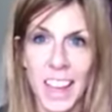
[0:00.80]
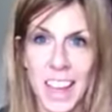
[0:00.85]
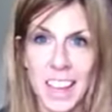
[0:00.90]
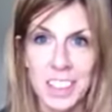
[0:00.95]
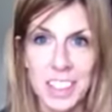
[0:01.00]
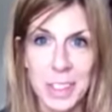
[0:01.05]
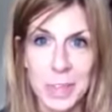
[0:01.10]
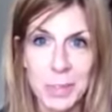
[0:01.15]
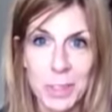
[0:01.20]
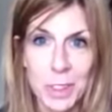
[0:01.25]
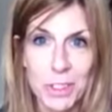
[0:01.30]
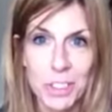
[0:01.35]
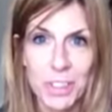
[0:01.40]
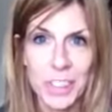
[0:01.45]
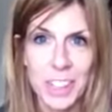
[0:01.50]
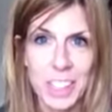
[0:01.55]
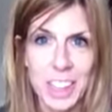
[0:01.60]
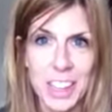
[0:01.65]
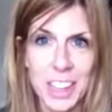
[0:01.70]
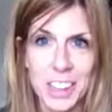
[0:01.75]
Hey Team Fuji
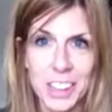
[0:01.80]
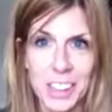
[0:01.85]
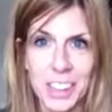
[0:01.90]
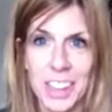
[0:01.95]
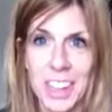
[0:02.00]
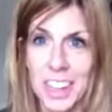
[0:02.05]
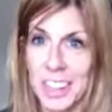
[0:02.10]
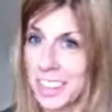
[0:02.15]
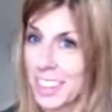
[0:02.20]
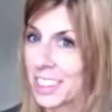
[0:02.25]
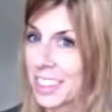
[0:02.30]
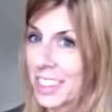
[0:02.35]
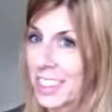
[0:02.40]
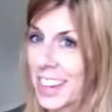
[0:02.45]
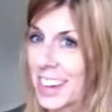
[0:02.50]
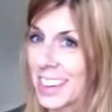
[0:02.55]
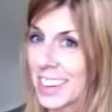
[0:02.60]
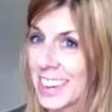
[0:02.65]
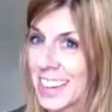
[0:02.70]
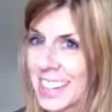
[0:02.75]
Fitness, this is
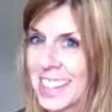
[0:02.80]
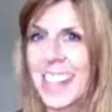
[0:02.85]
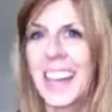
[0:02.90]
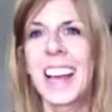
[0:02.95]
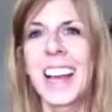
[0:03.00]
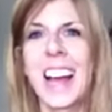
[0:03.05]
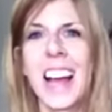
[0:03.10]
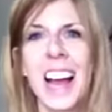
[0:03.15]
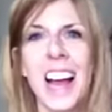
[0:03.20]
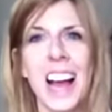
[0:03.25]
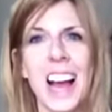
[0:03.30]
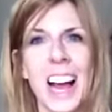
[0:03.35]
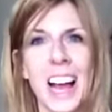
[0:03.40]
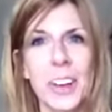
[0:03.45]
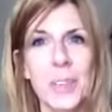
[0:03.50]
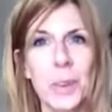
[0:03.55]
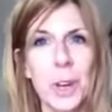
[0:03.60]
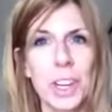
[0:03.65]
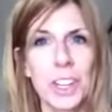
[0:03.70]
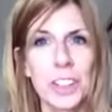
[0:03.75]
Erin.
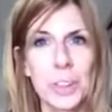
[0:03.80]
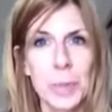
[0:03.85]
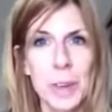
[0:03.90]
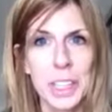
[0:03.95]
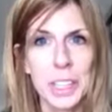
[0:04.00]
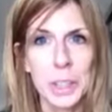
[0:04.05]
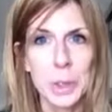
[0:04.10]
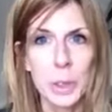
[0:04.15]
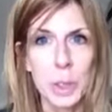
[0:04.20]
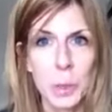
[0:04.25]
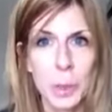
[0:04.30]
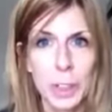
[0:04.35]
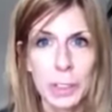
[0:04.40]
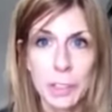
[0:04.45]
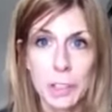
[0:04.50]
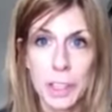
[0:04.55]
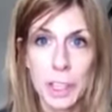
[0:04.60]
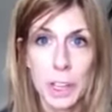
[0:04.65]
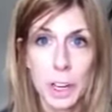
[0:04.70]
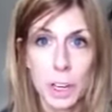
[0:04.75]
I wanted to make you a
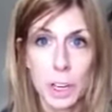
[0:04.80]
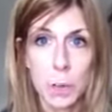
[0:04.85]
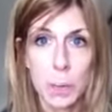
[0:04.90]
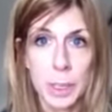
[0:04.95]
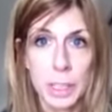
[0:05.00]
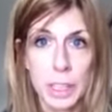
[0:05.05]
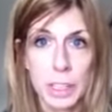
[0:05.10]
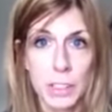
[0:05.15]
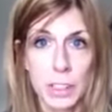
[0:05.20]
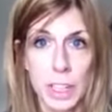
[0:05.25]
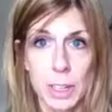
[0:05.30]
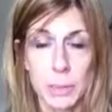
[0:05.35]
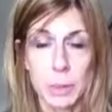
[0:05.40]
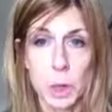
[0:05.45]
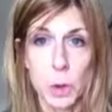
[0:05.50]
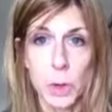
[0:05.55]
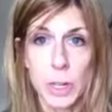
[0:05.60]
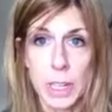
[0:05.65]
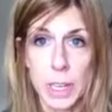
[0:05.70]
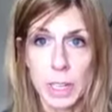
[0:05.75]
quick video because I'm
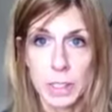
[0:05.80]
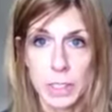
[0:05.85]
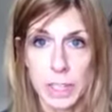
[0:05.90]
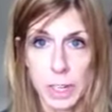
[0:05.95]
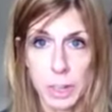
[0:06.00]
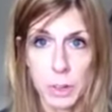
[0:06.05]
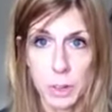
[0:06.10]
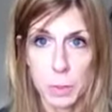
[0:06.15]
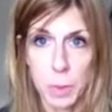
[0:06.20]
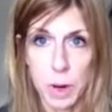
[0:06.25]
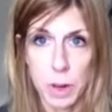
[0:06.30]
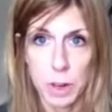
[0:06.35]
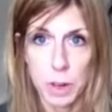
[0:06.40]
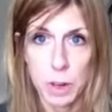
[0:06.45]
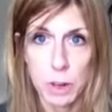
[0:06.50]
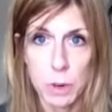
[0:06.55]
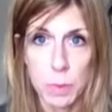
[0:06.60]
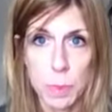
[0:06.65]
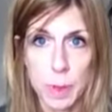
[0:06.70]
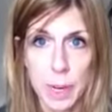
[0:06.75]
going out of town
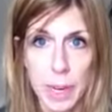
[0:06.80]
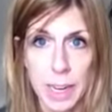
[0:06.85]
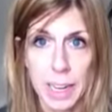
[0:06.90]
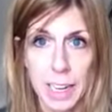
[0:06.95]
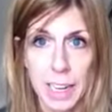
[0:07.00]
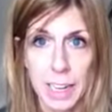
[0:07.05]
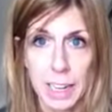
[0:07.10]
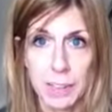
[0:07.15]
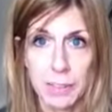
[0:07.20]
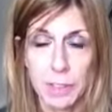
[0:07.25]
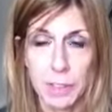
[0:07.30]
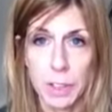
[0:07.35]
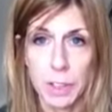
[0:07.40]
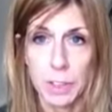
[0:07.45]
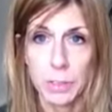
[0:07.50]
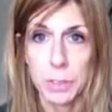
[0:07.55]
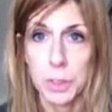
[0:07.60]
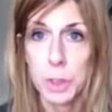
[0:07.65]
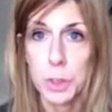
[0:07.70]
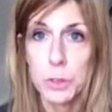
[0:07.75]
tomorrow, but I have
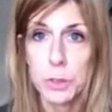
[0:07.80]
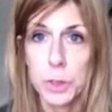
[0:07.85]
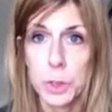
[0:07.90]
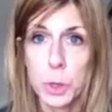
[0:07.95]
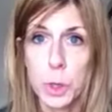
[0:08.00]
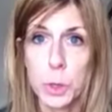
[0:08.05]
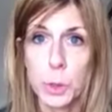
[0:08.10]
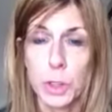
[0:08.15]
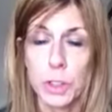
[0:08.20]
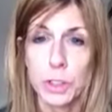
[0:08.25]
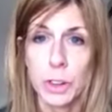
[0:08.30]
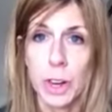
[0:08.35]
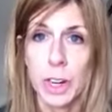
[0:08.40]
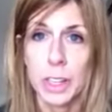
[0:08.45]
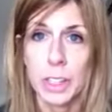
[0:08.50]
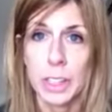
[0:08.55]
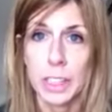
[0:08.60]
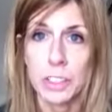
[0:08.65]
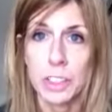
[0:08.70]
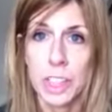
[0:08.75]
a few of you who are
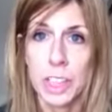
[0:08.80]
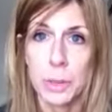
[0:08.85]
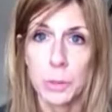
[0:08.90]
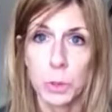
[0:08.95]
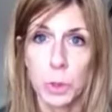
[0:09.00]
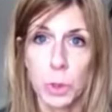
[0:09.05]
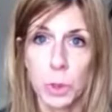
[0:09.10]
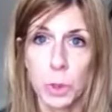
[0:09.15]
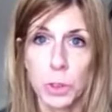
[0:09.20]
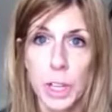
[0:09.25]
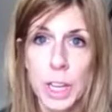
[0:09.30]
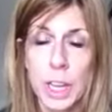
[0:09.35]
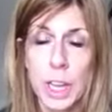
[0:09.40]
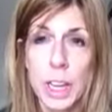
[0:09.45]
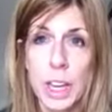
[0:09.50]
trying to get to Emerald